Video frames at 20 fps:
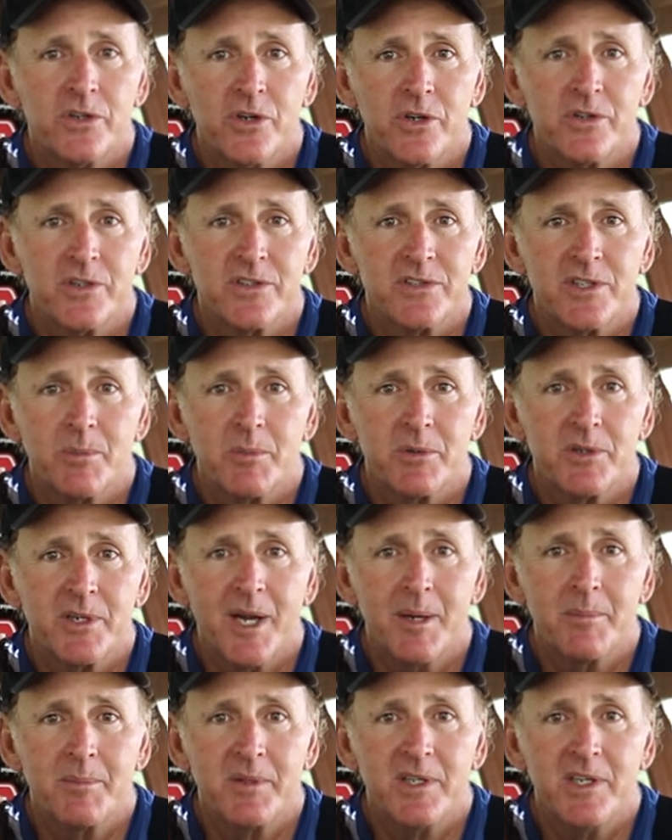during the
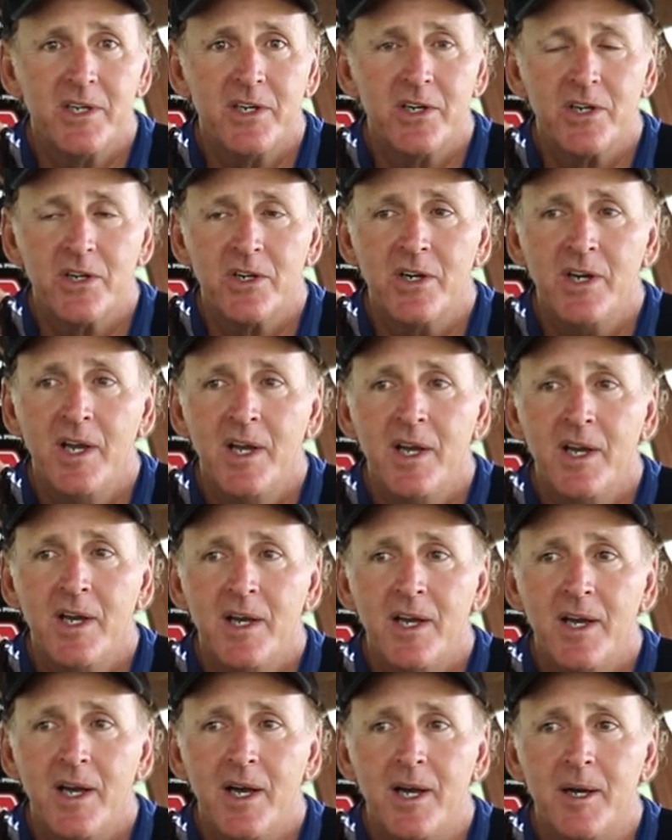summertime of the year,
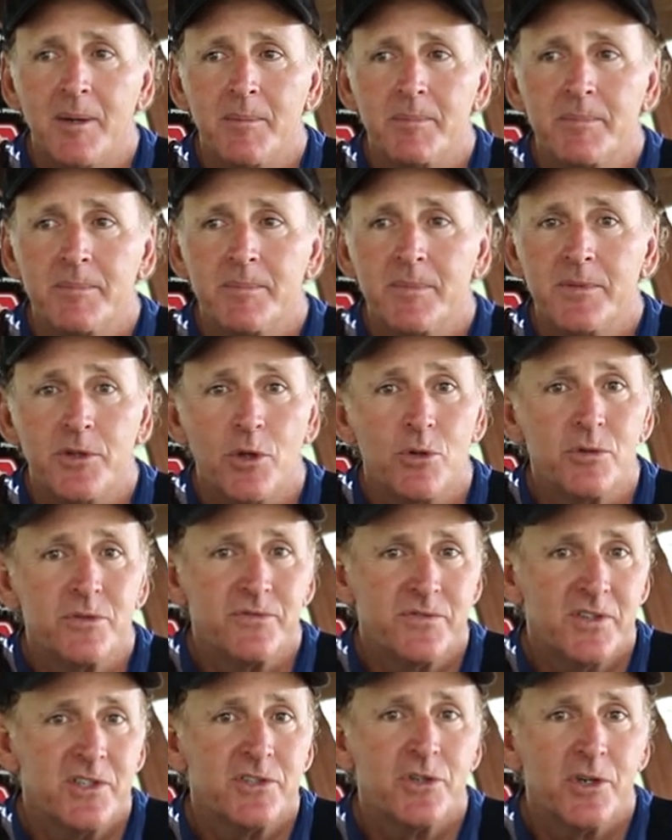those
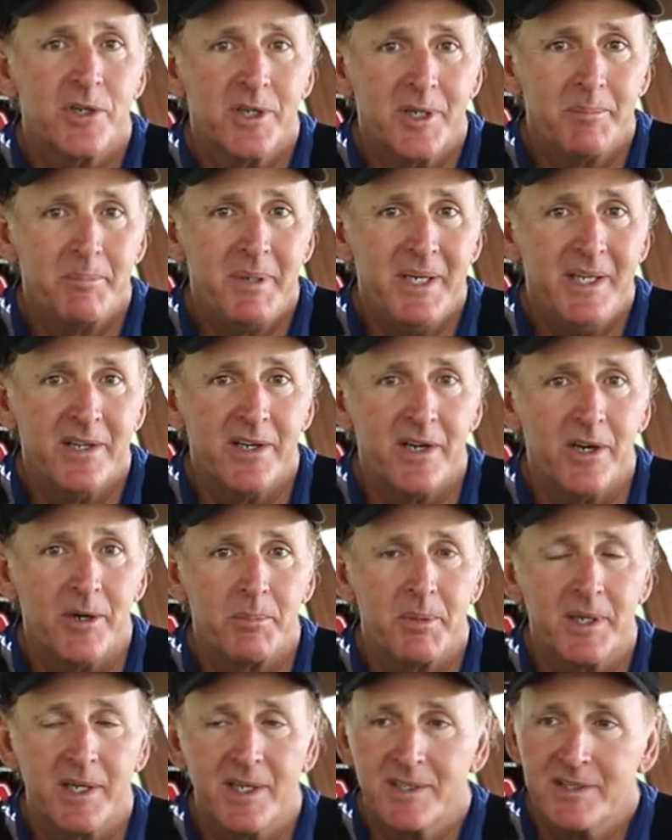fish are going to be there.
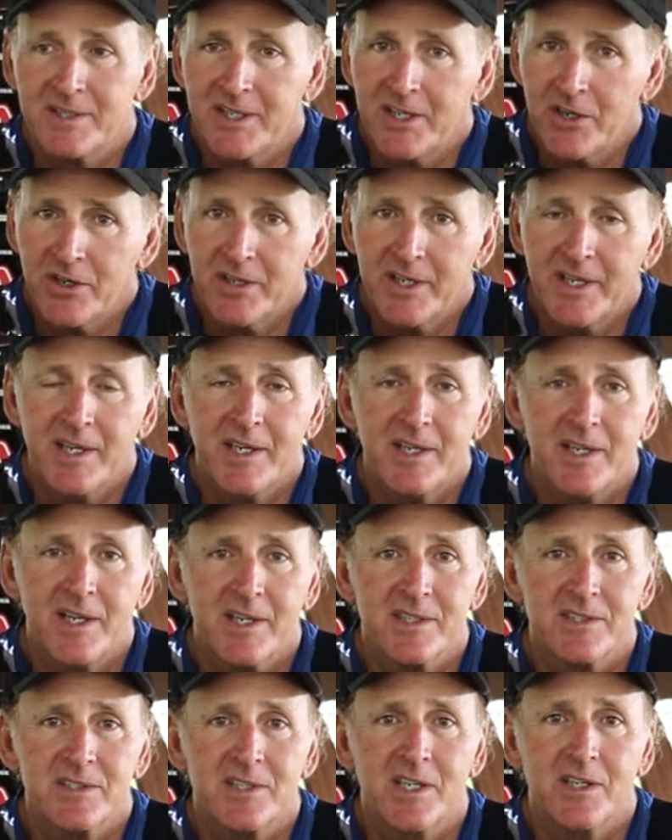Because here again,
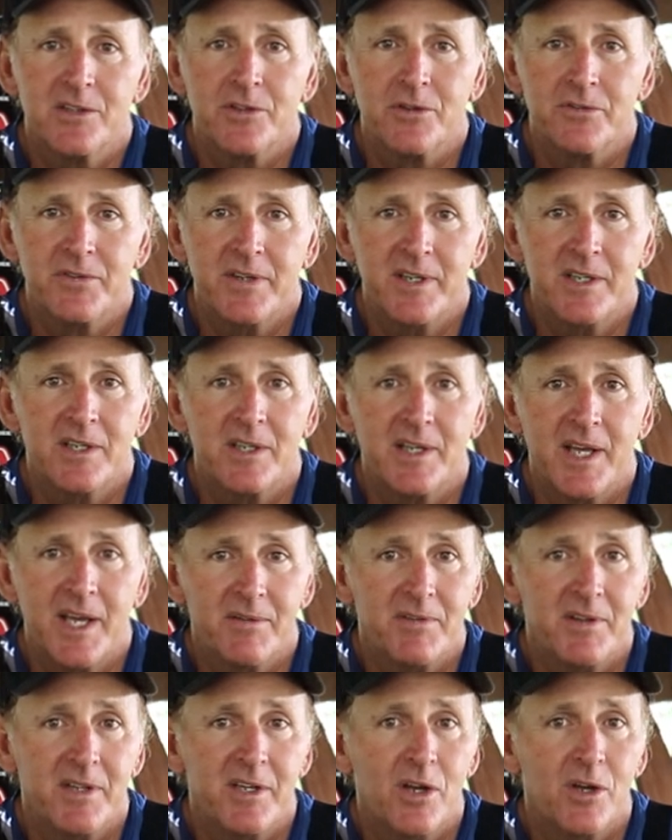like I said, they're feeding
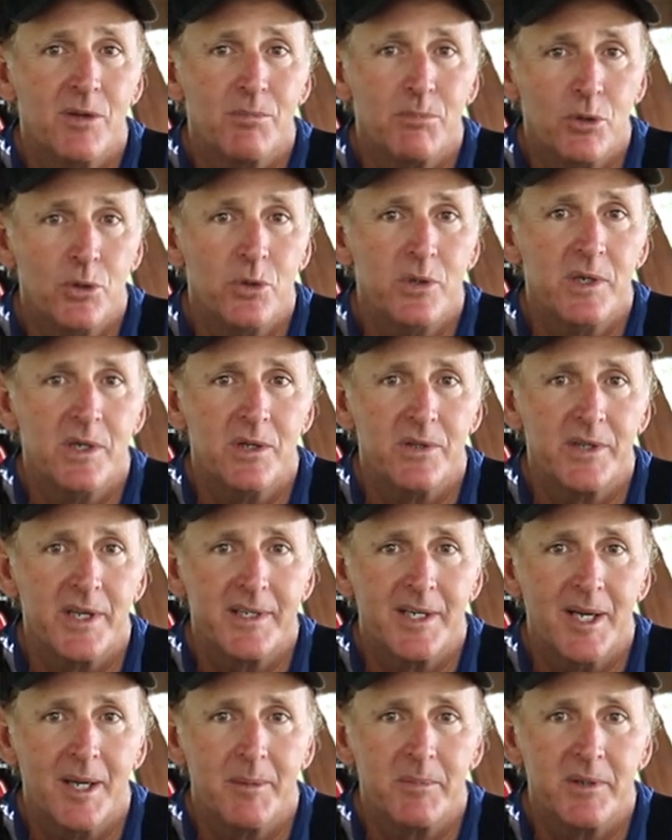heavily on bluegill
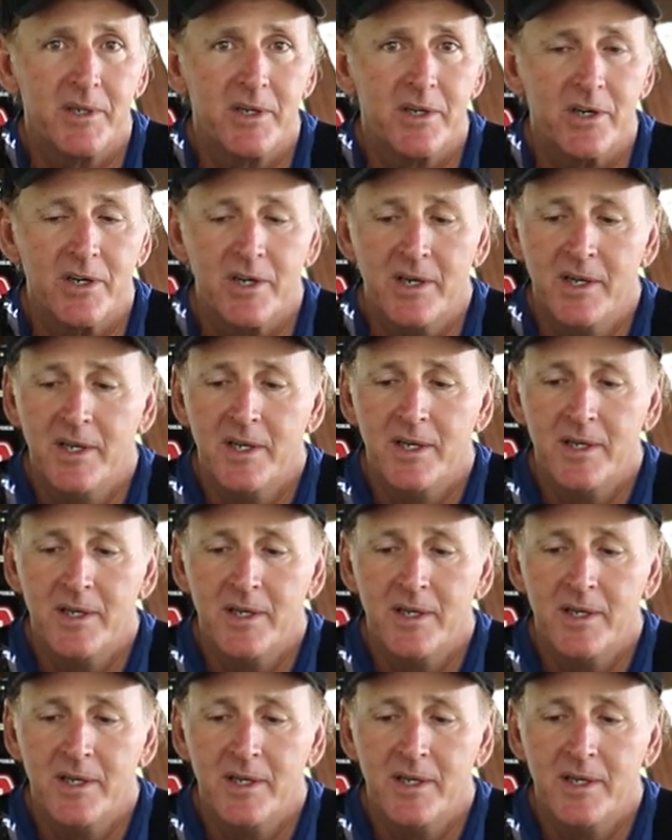that time of year.